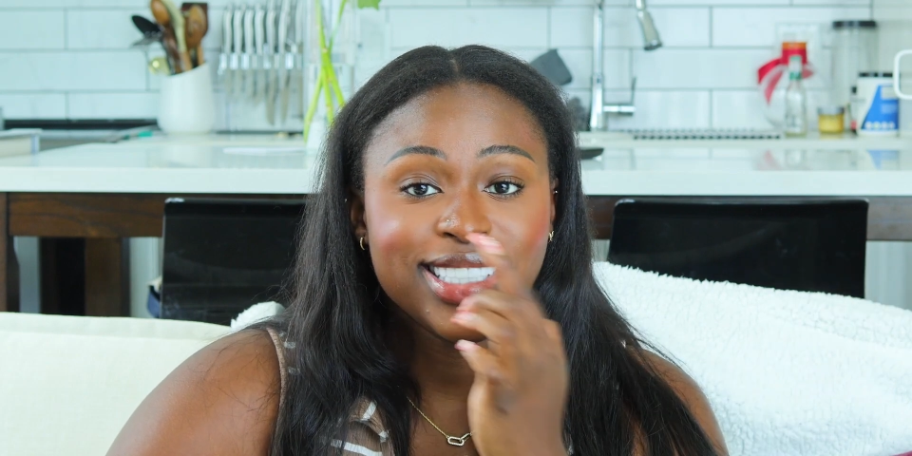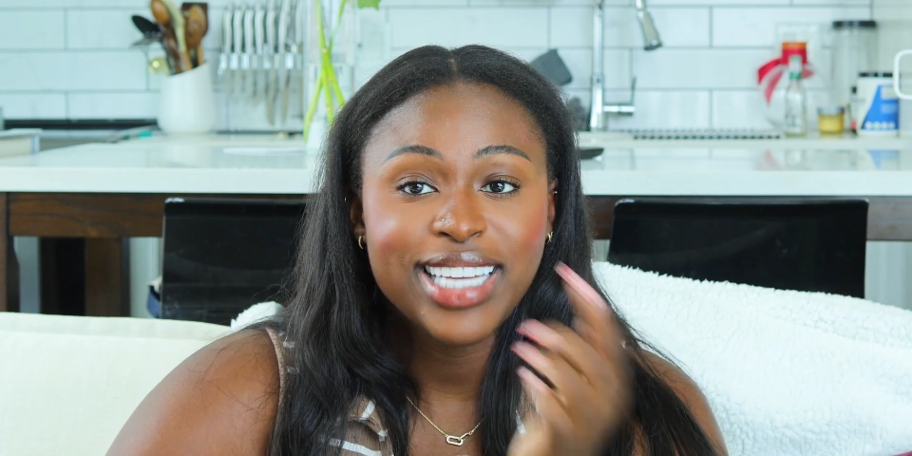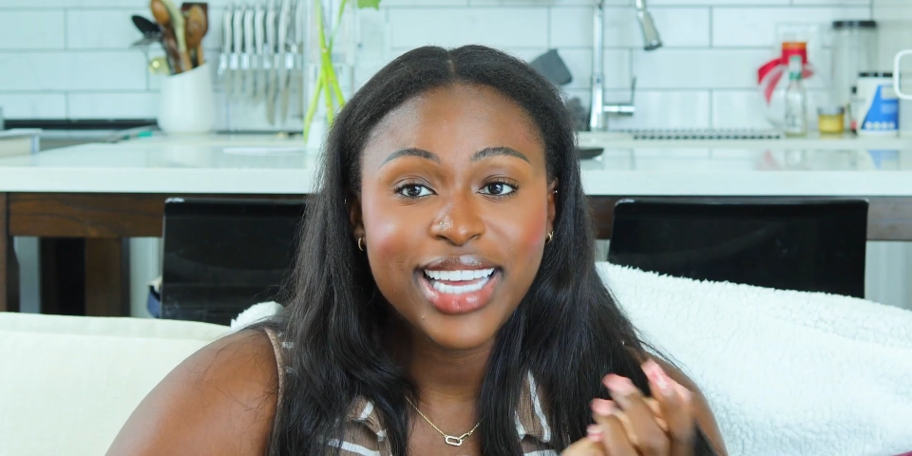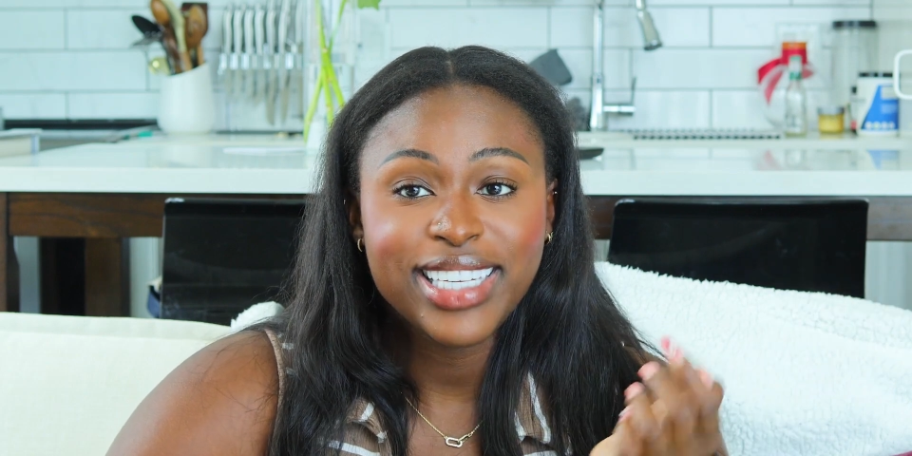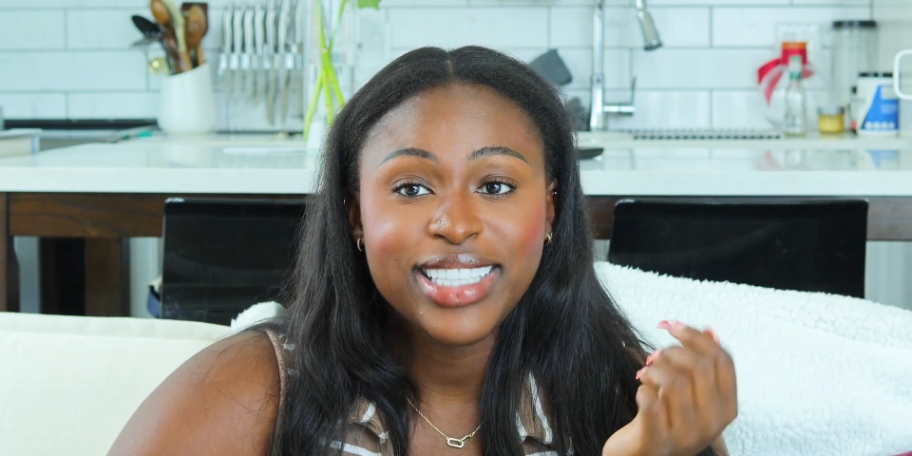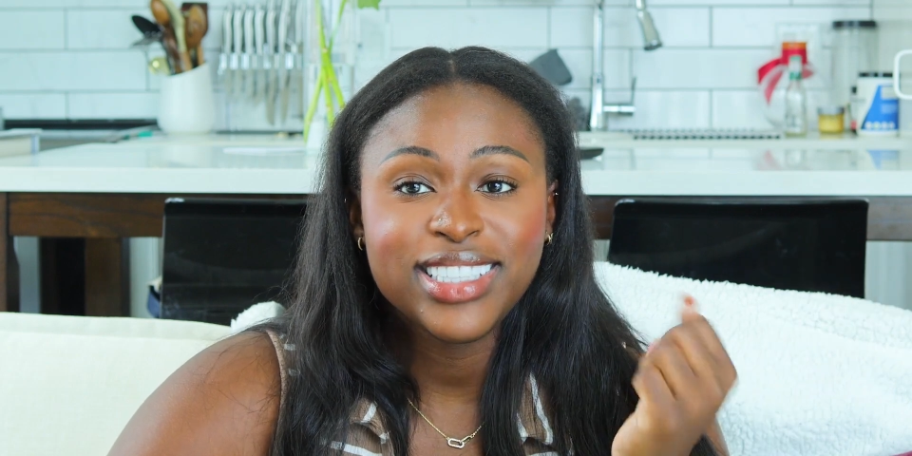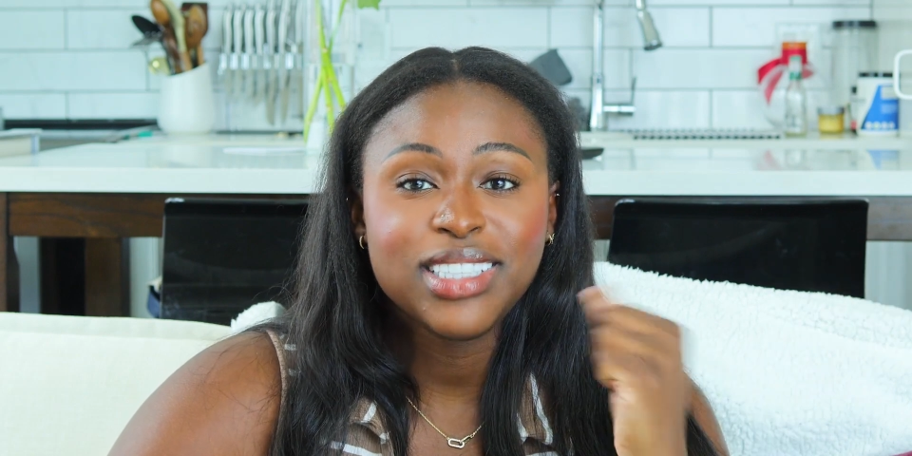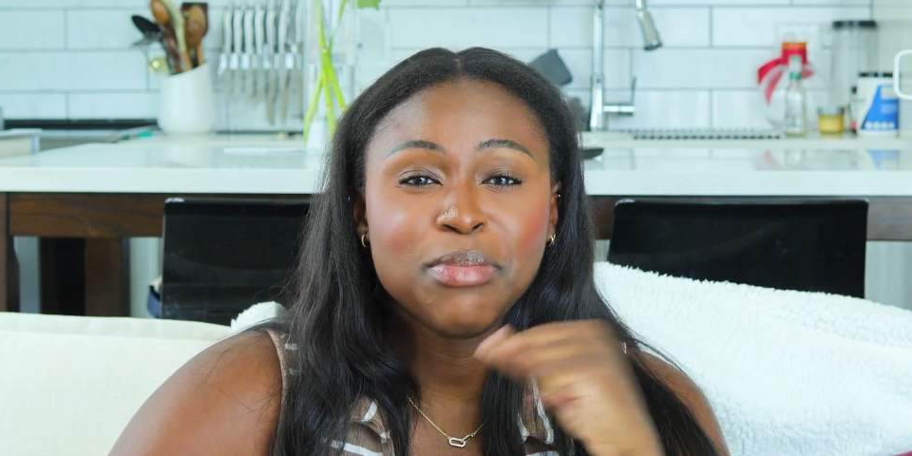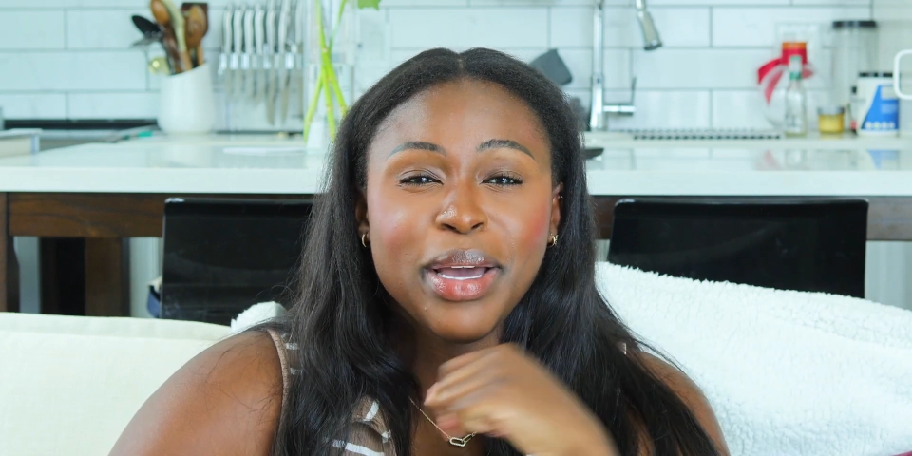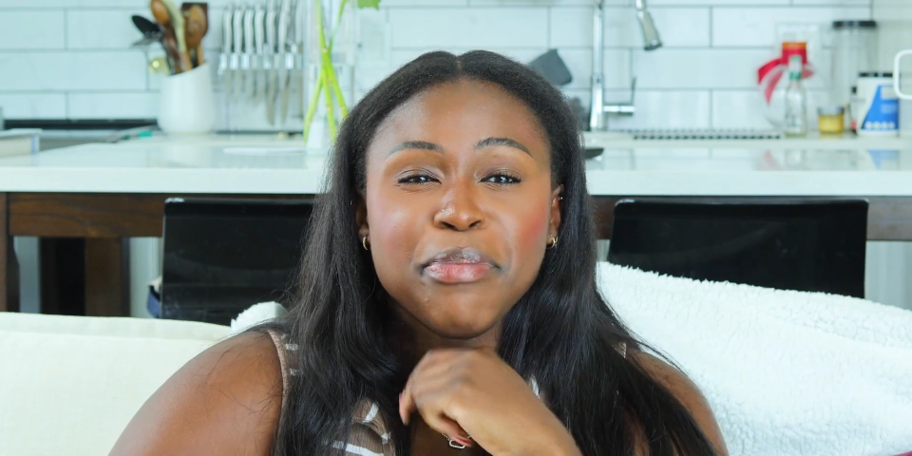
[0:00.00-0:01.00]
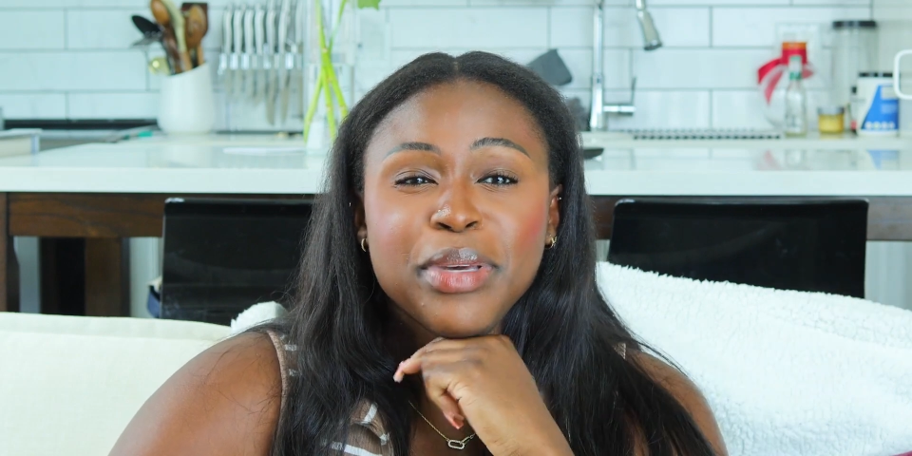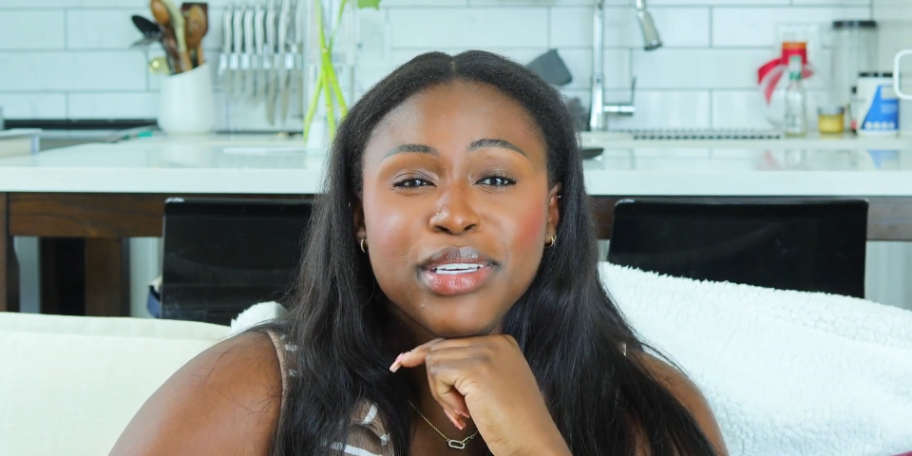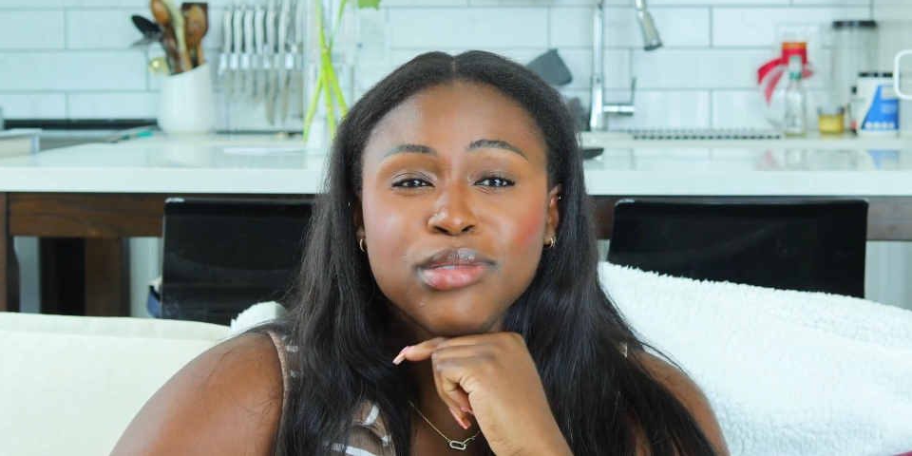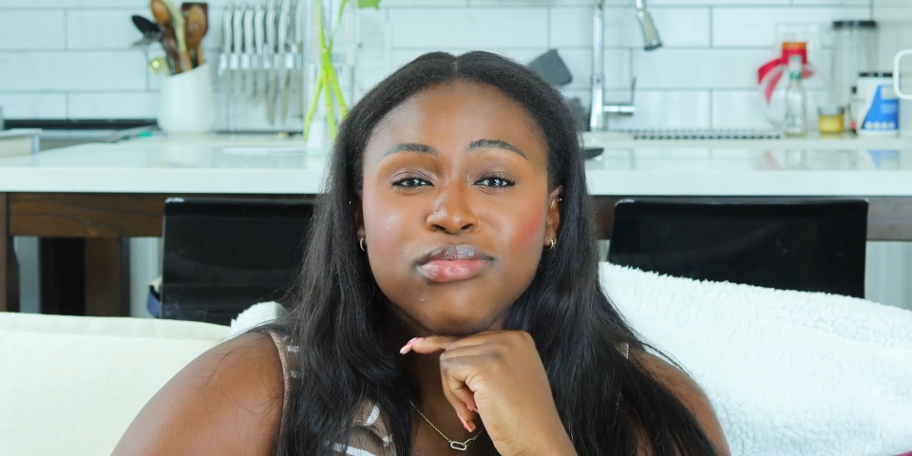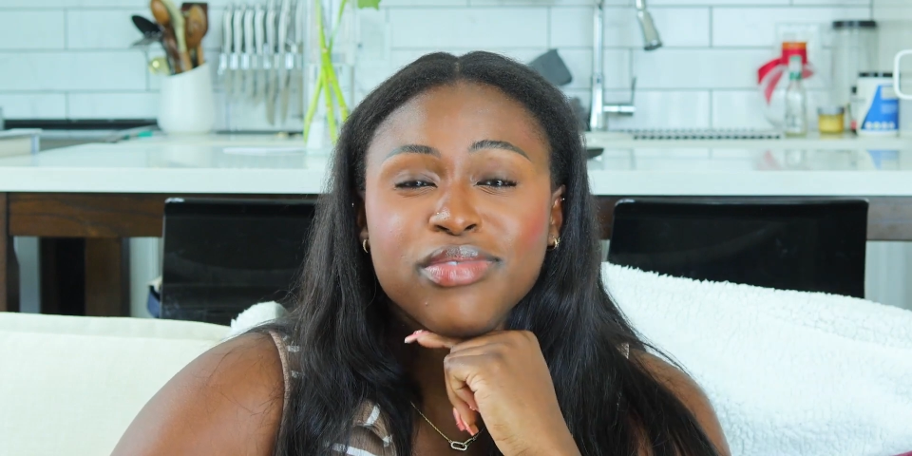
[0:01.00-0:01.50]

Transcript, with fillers: attendance might be